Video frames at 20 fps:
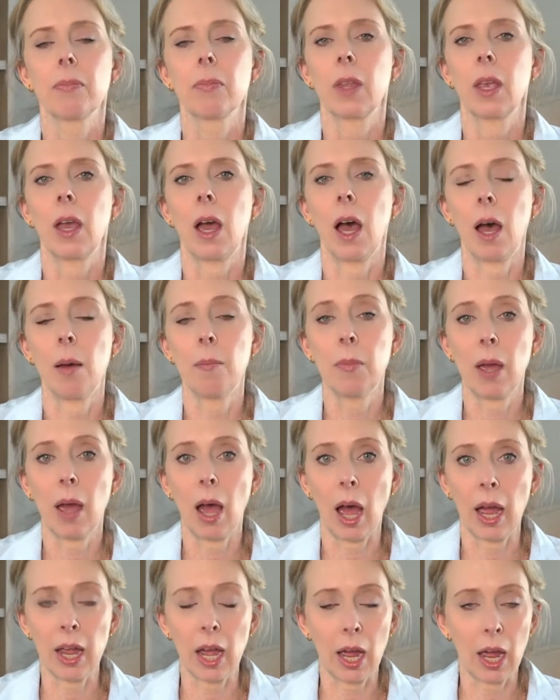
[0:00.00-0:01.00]
And
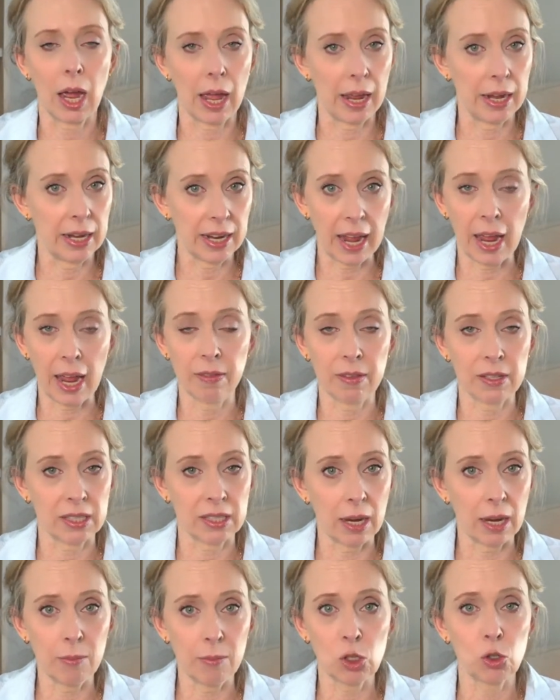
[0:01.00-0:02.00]
again, the
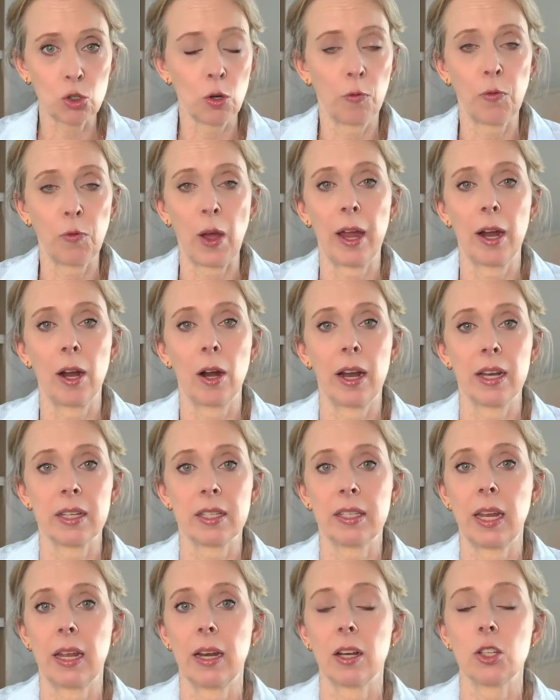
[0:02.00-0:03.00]
same is true for
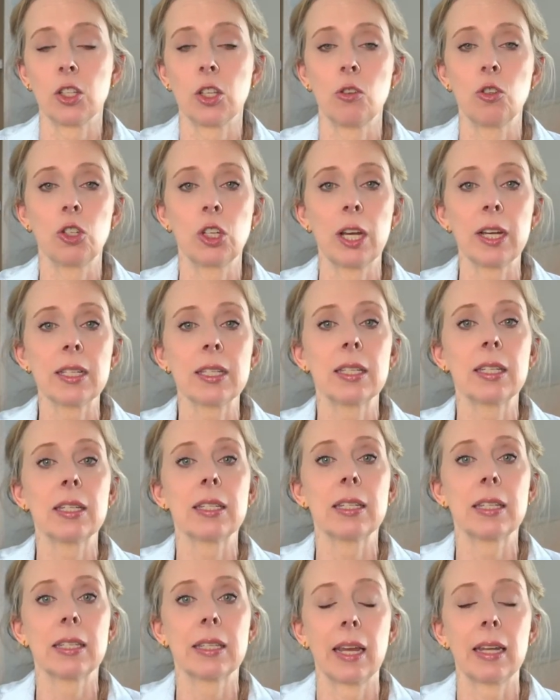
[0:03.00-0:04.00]
IRS data. So
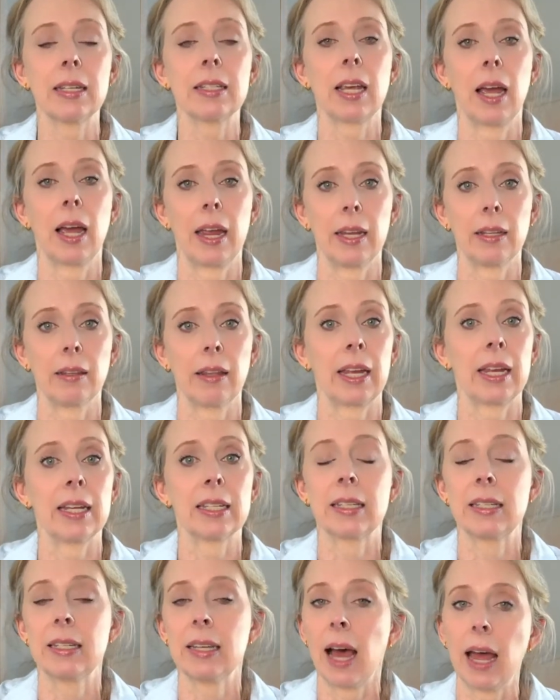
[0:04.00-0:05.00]
just sit tight. Like,
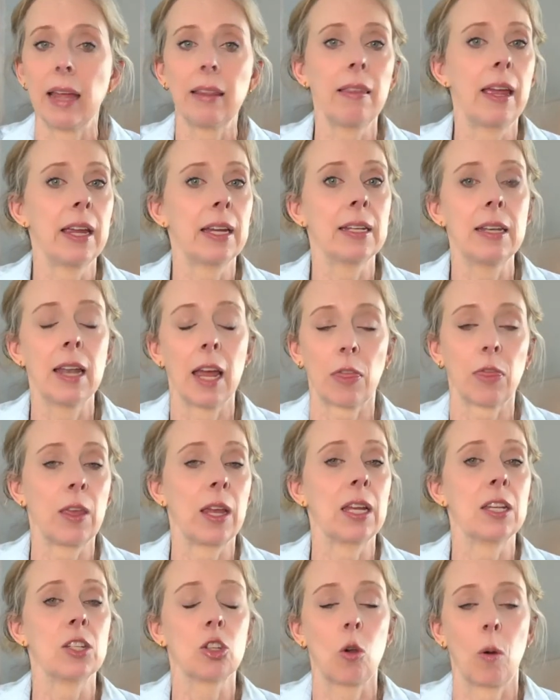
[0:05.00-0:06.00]
it's not like
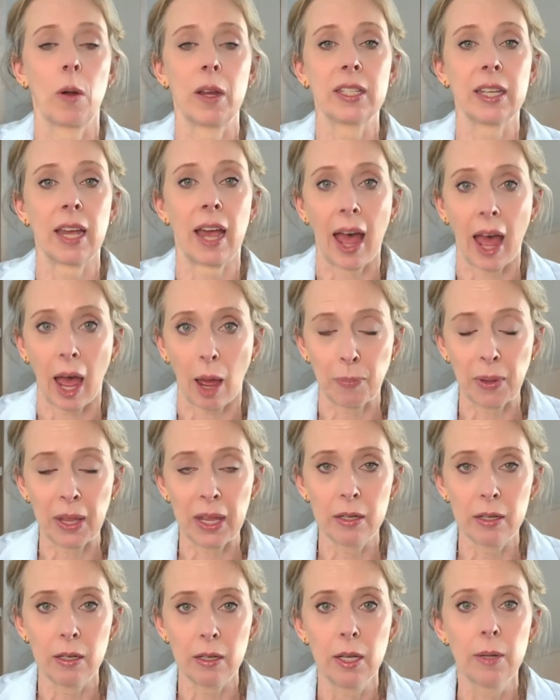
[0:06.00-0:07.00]
nothing is going to
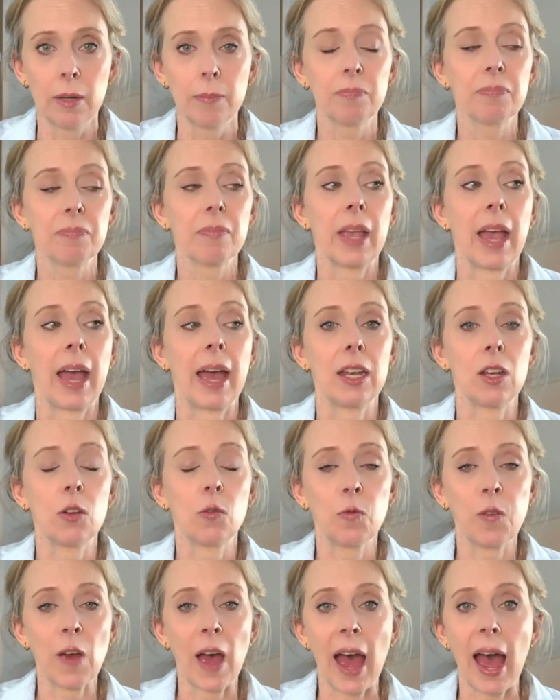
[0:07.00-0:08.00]
happen. And in
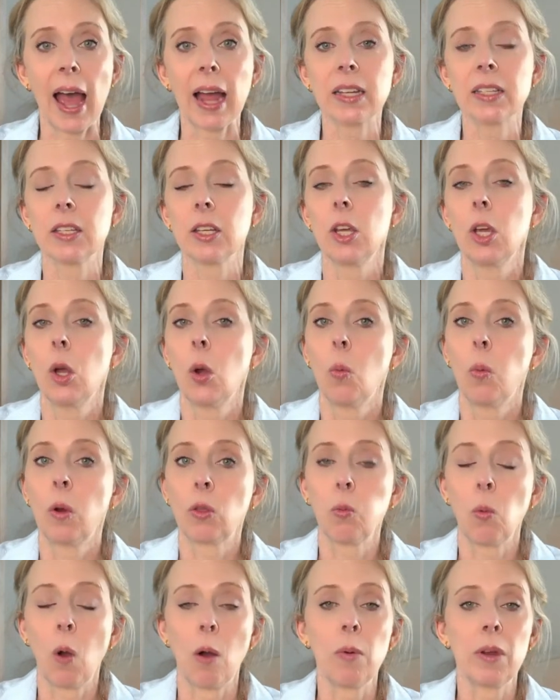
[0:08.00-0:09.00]
fact,
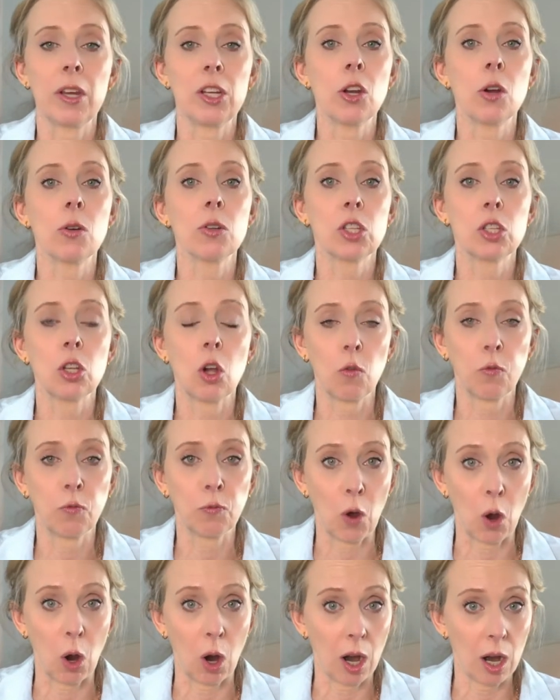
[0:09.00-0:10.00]
with what we know so
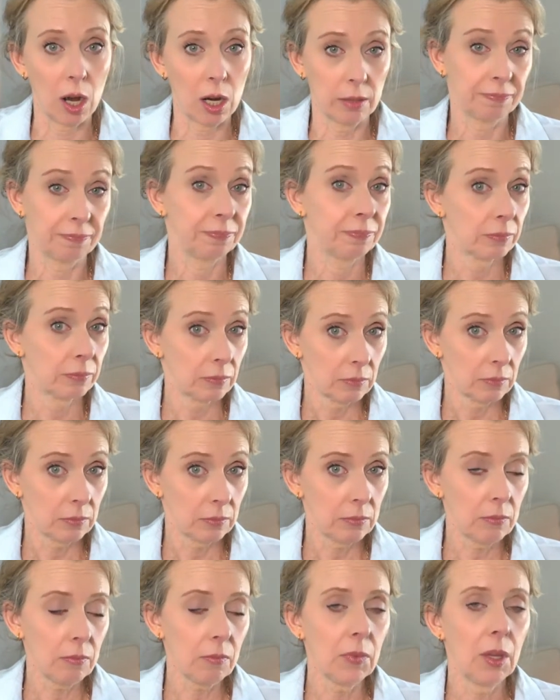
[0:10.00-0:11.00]
far,
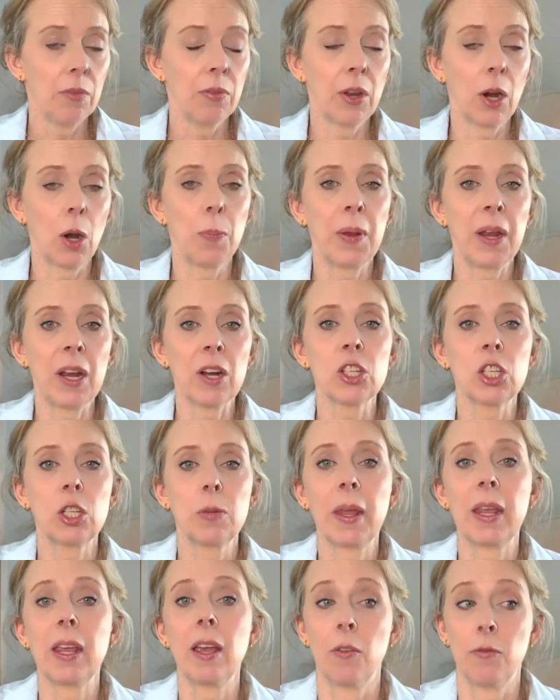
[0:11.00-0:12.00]
there appears to
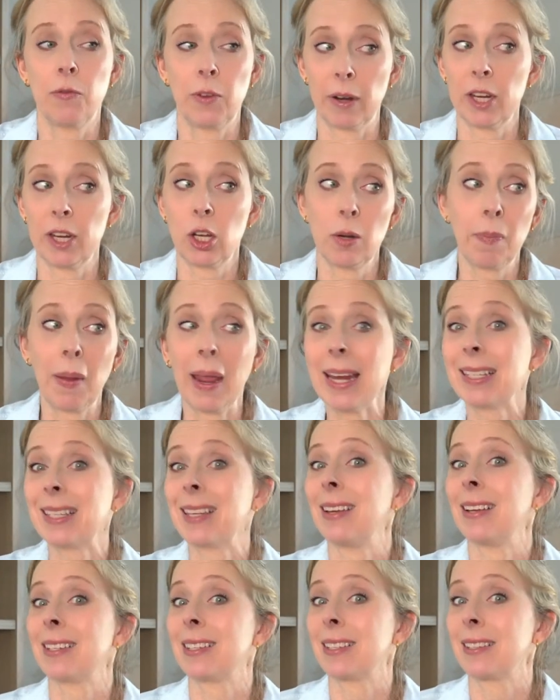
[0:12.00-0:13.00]
be a very good
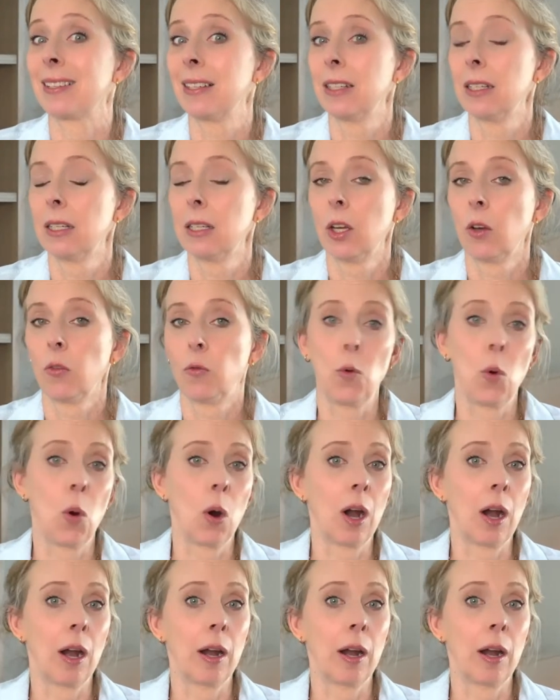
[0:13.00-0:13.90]
basis for